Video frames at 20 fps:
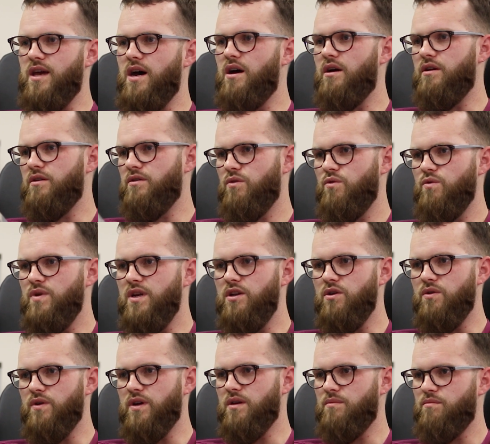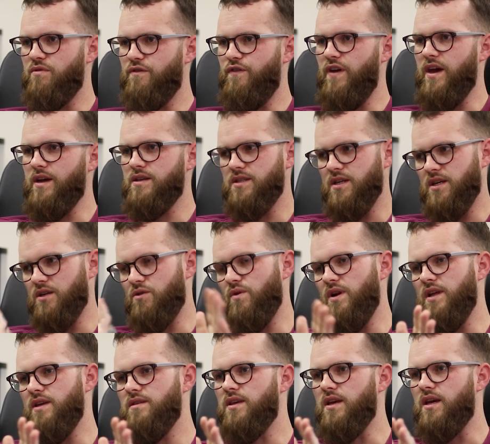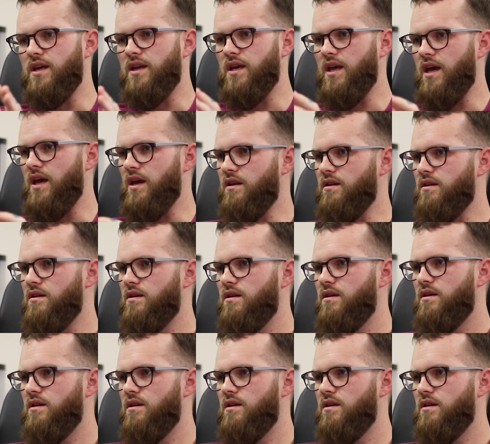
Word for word: down, redoing it, perfecting it, releasing it again.